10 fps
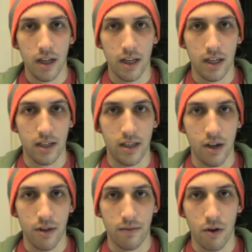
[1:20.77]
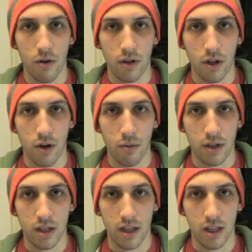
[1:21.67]
is south of Tokyo,
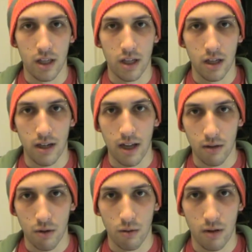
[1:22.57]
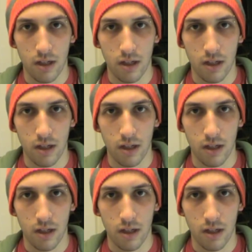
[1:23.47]
which is in the Kanto